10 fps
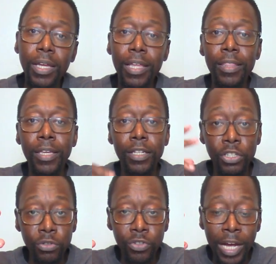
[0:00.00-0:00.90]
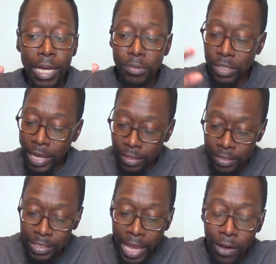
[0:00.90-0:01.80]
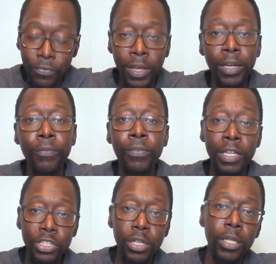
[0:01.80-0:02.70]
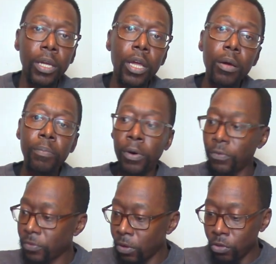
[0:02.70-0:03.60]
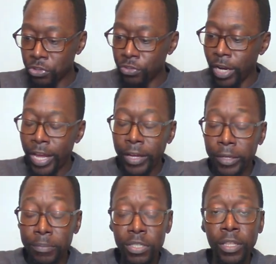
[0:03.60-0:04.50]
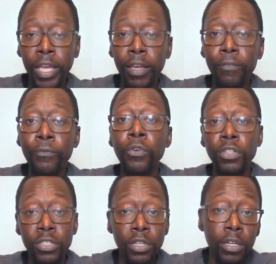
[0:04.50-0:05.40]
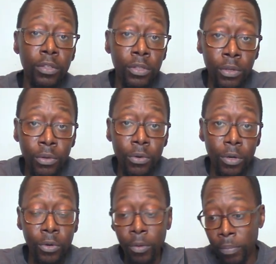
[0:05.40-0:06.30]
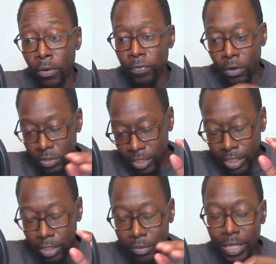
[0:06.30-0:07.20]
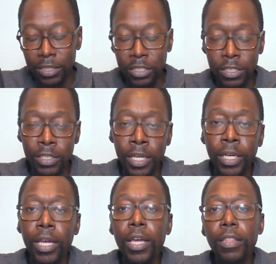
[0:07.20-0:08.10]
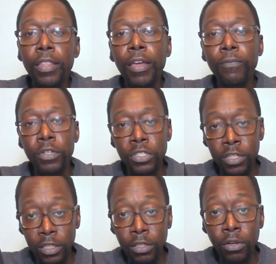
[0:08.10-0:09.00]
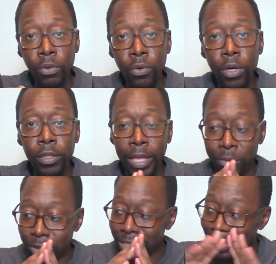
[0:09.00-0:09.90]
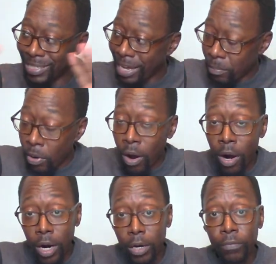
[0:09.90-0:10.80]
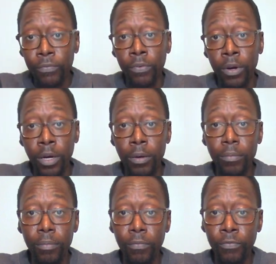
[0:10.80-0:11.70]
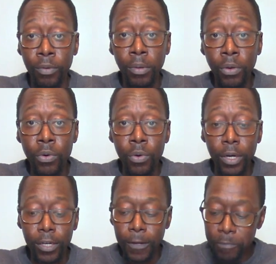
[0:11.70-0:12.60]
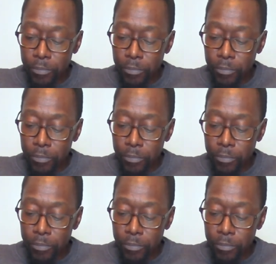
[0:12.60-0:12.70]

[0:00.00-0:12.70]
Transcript: and then 2 tribes at the south, and eventually both those tribes, they forsook the Lord, or both those kingdoms, I should say, they forsook the Lord. They were set apart from the Lord.